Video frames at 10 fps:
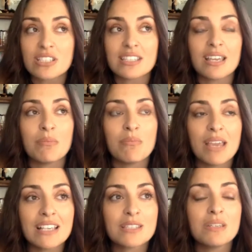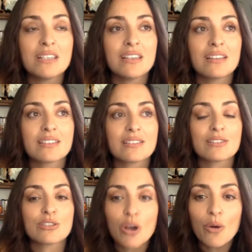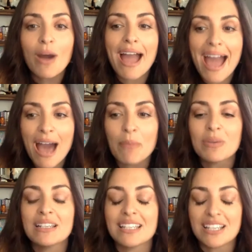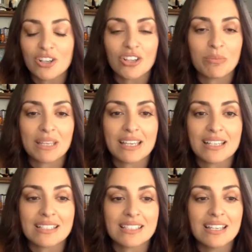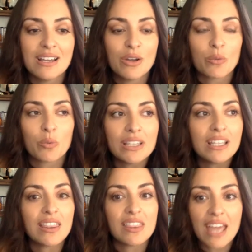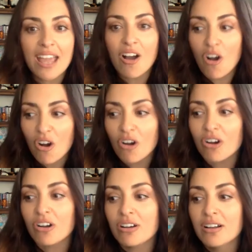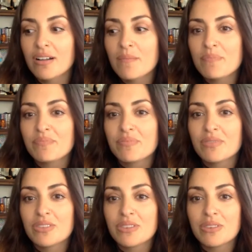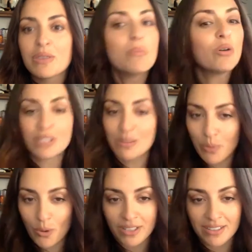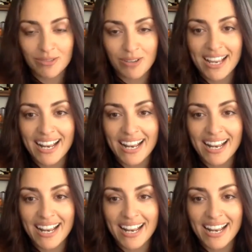It makes me so happy to hear it, because really they are the most important, right?